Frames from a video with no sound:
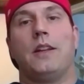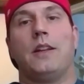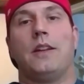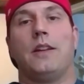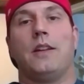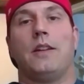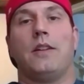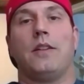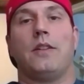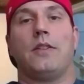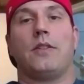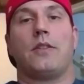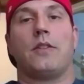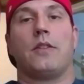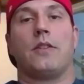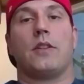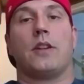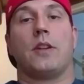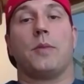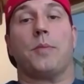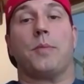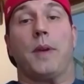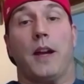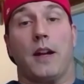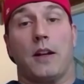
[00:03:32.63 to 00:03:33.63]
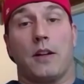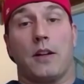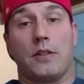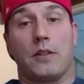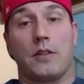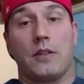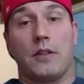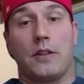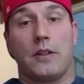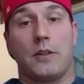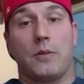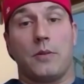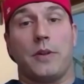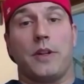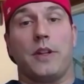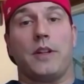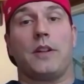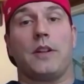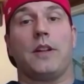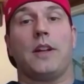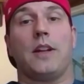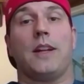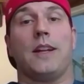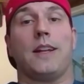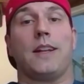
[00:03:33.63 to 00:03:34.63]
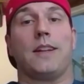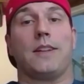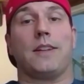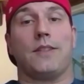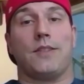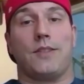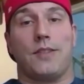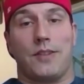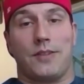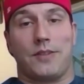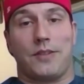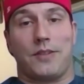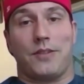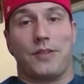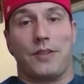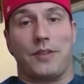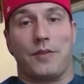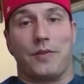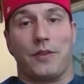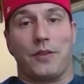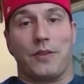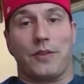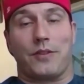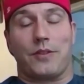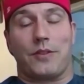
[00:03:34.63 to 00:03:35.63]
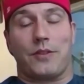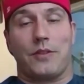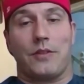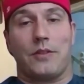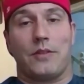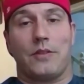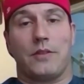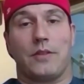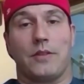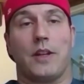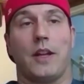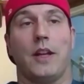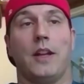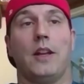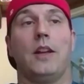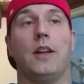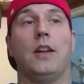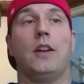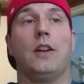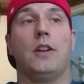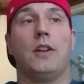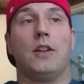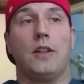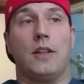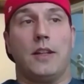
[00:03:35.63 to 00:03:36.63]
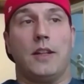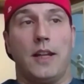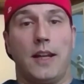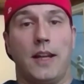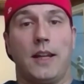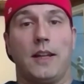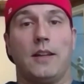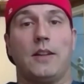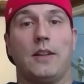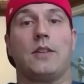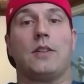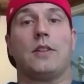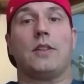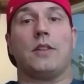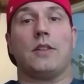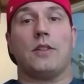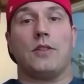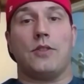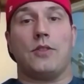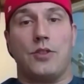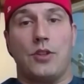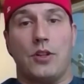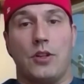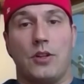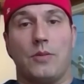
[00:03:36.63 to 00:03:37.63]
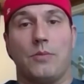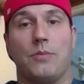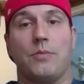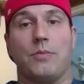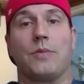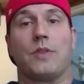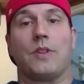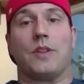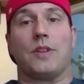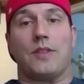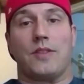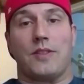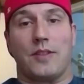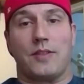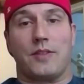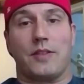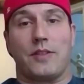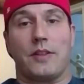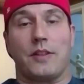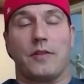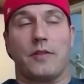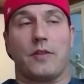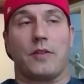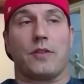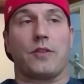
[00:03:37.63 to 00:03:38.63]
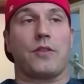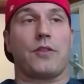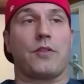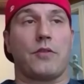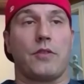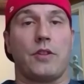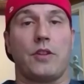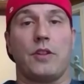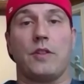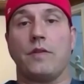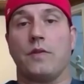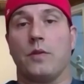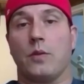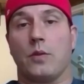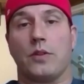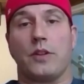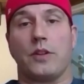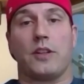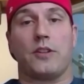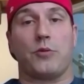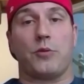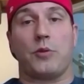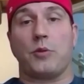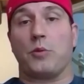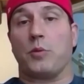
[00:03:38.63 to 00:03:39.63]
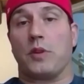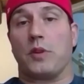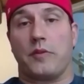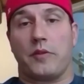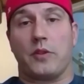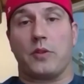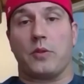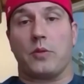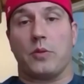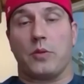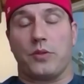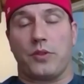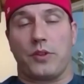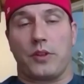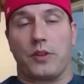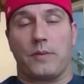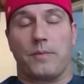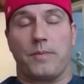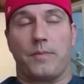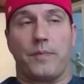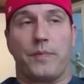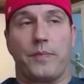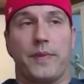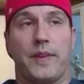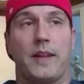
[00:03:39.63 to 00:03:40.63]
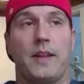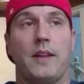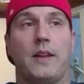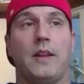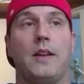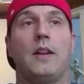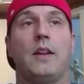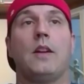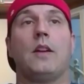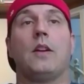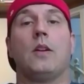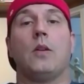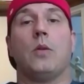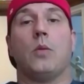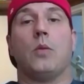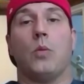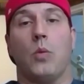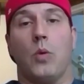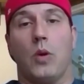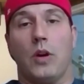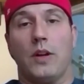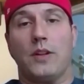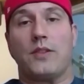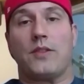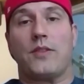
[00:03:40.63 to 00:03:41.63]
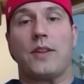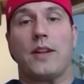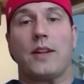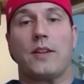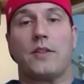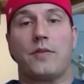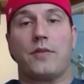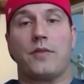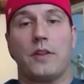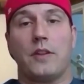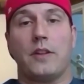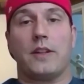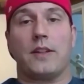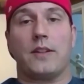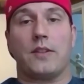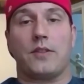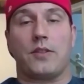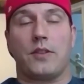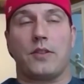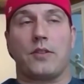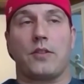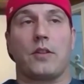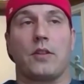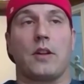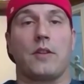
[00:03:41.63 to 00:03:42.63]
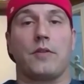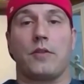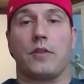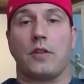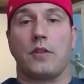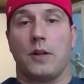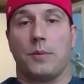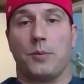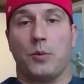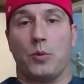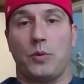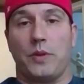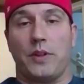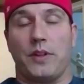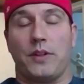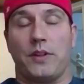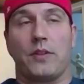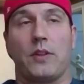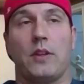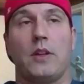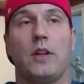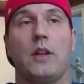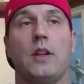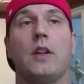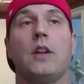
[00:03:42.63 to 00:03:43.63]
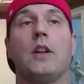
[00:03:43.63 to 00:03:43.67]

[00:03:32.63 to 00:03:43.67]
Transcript: is get back under lighter weight and get consistency first. Okay get to the gym consistently first, three to four days a week, whatever your goals are. Once that's fairly consistent after a couple weeks,